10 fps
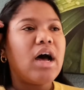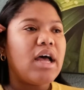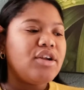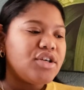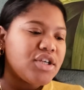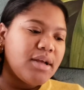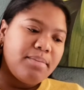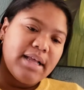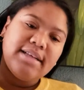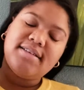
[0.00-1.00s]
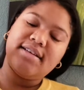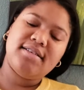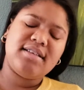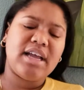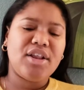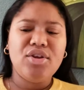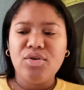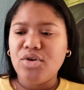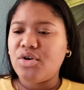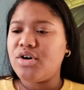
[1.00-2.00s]
Usually places like New
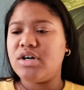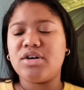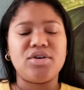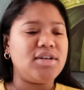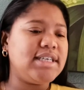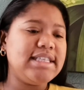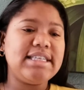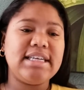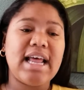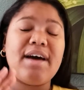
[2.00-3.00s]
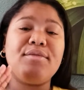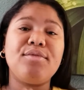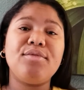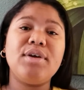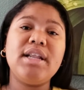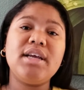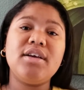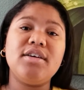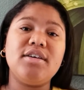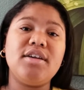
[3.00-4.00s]
York or London have really
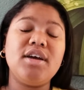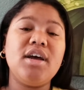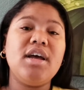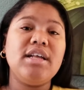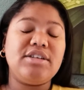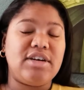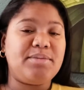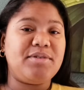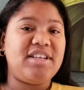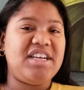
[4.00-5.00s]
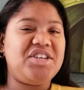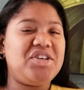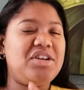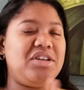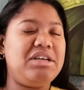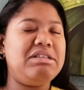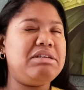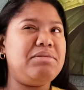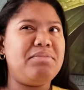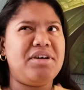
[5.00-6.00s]
good transportation.
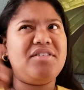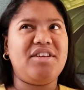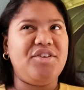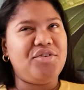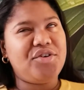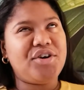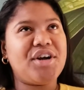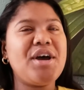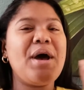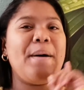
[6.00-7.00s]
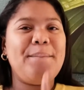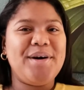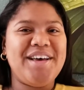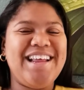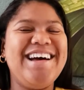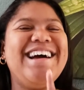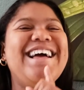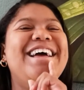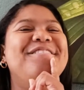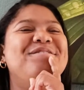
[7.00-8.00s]
London better than New York, but
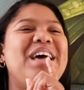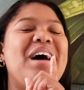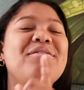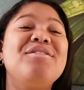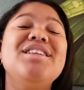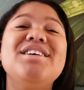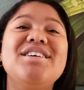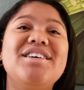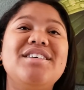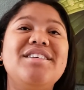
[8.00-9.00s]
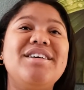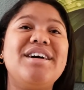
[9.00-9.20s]
they have really good